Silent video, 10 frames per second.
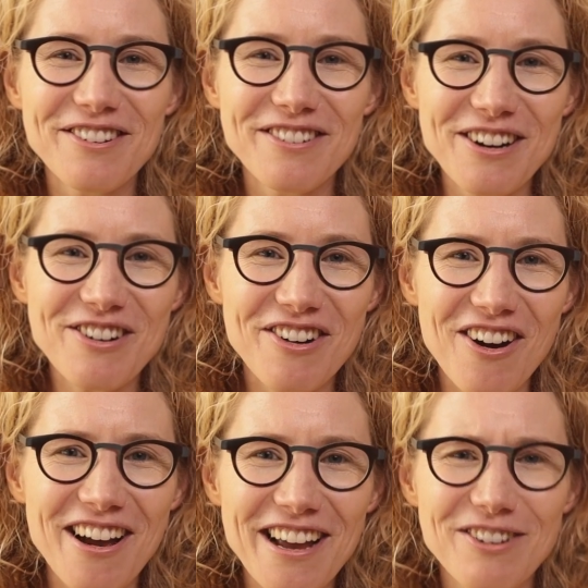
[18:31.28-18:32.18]
children
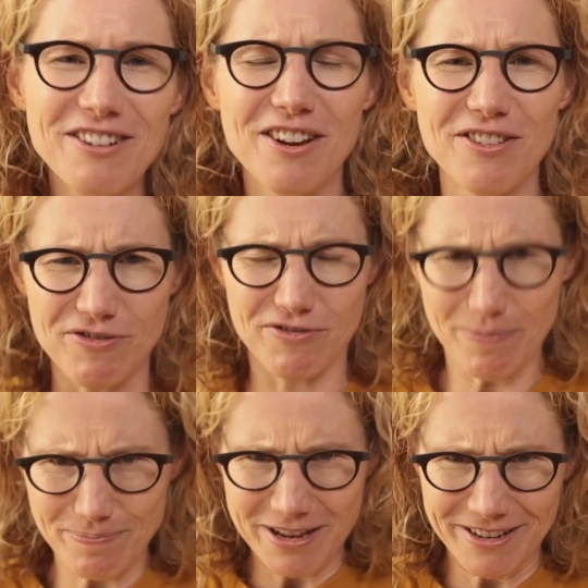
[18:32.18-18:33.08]
crying or, you know, the
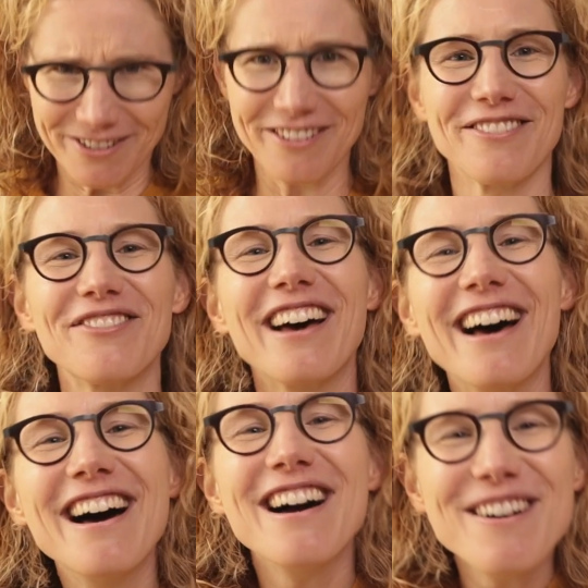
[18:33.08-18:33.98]
grumpy sort
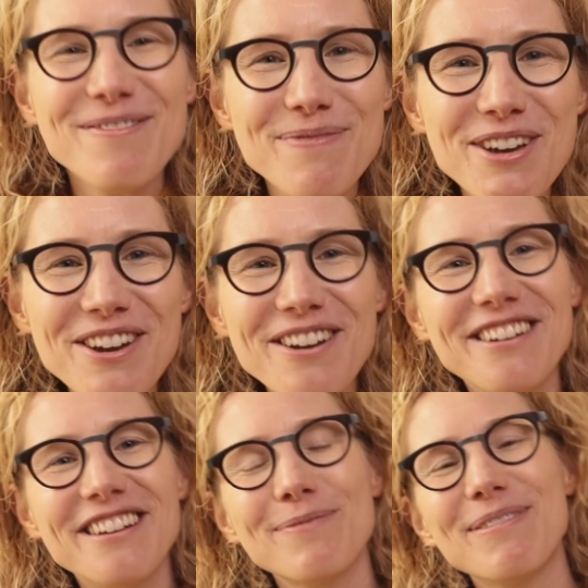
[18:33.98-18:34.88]
of
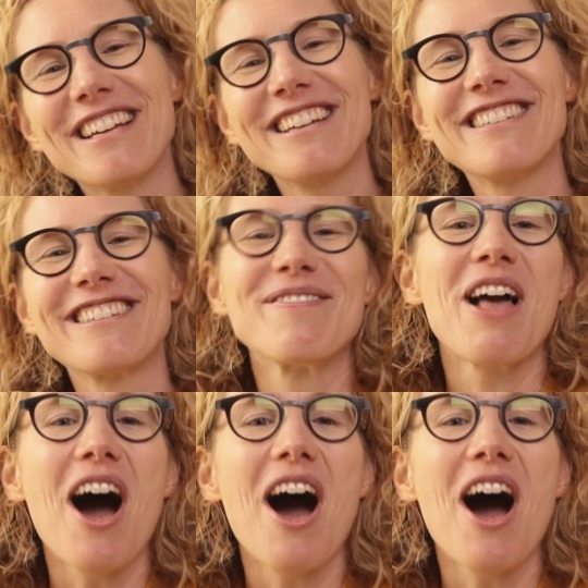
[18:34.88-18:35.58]
mood, just because